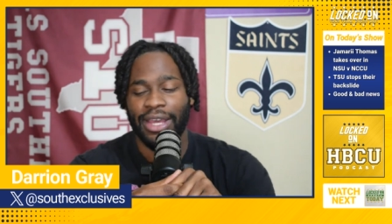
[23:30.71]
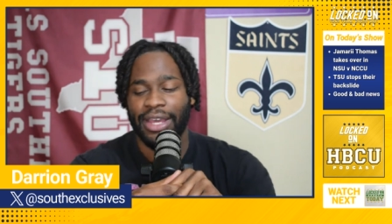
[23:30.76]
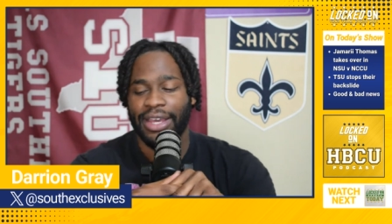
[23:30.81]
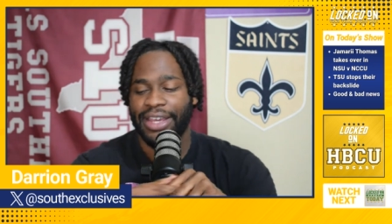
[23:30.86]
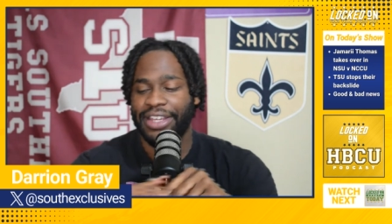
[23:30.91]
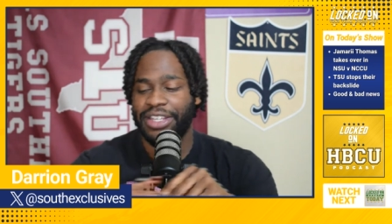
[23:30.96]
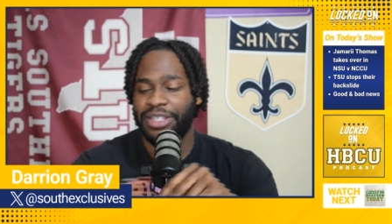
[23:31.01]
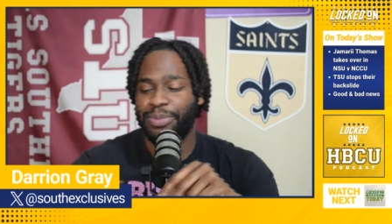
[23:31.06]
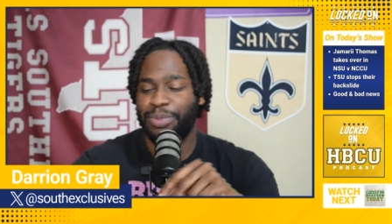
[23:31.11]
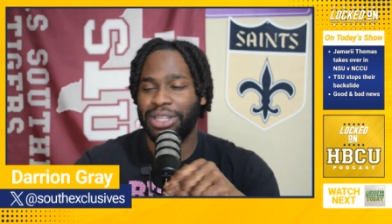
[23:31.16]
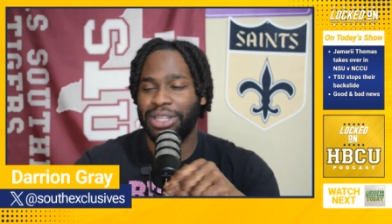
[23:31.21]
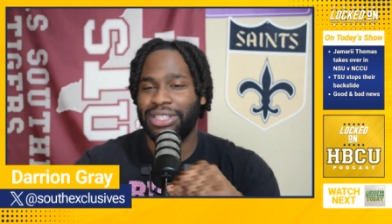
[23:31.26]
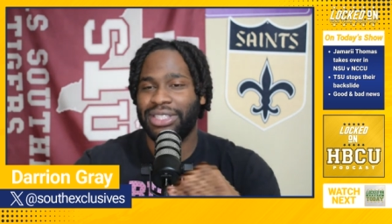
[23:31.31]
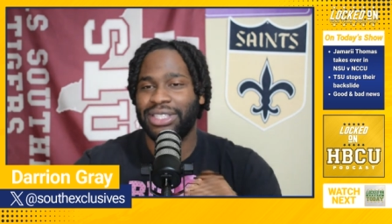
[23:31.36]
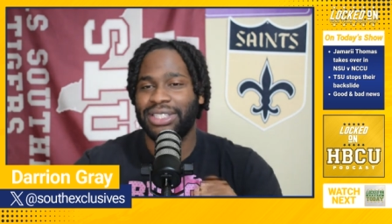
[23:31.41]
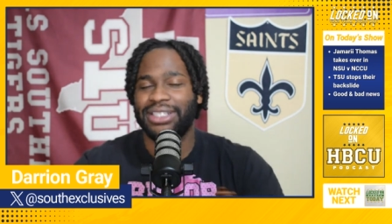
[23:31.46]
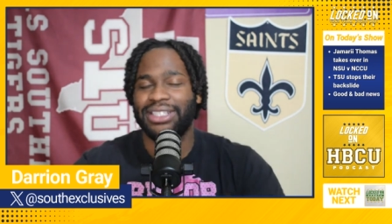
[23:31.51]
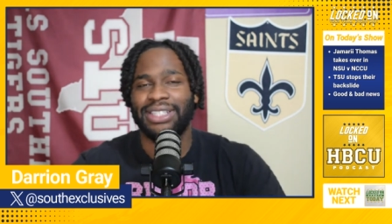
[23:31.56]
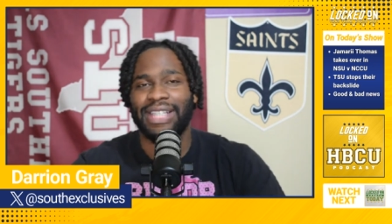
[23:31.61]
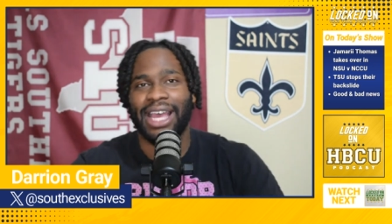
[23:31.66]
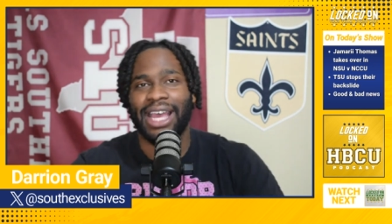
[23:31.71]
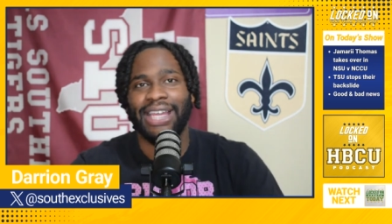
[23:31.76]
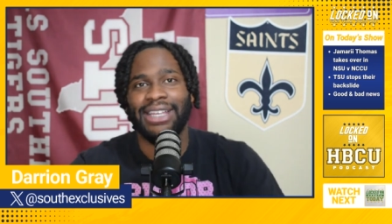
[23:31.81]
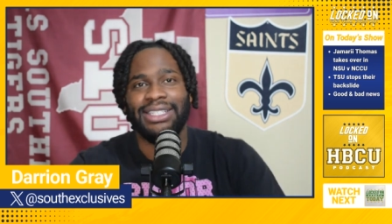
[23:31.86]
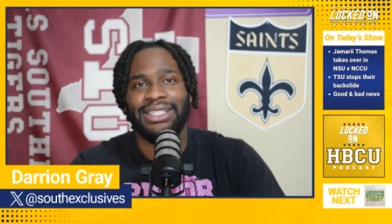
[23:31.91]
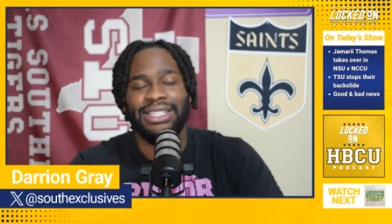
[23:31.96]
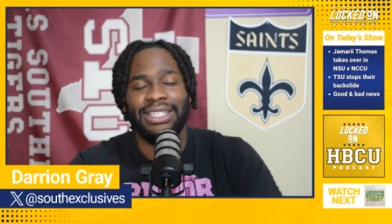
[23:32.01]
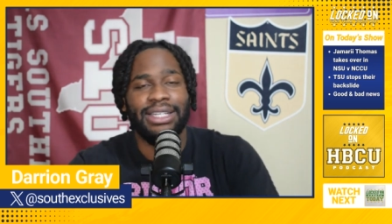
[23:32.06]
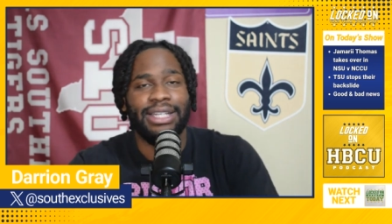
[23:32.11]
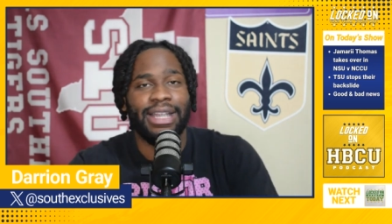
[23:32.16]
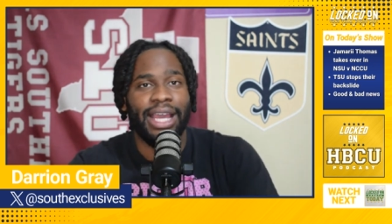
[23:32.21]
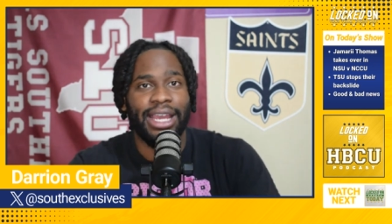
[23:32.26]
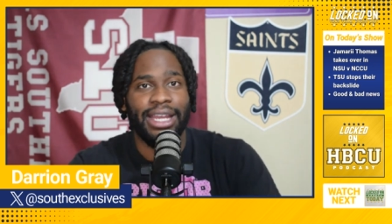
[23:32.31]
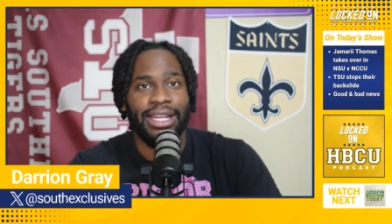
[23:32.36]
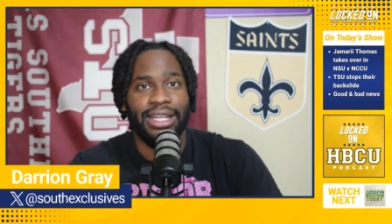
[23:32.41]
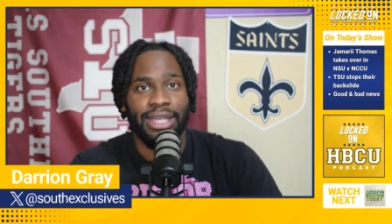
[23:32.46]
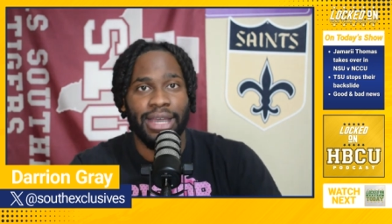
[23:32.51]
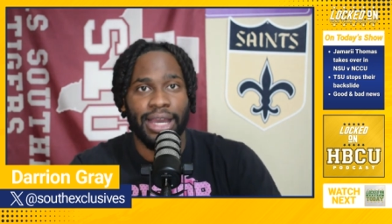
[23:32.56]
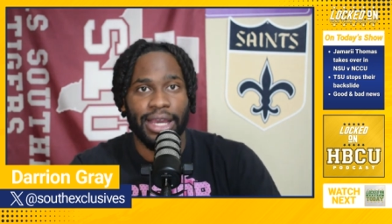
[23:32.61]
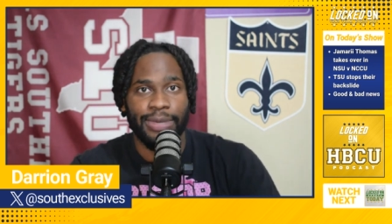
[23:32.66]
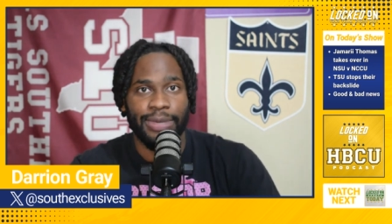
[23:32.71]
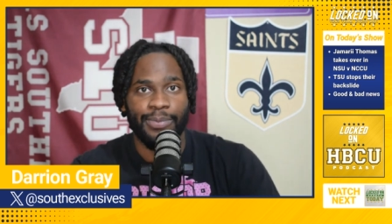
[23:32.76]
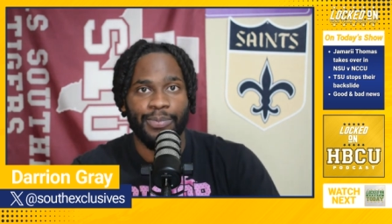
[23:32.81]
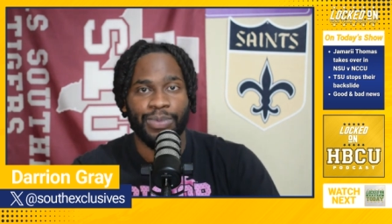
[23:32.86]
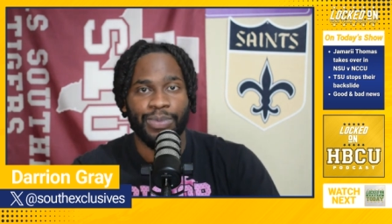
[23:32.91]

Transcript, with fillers: It's been since 1988.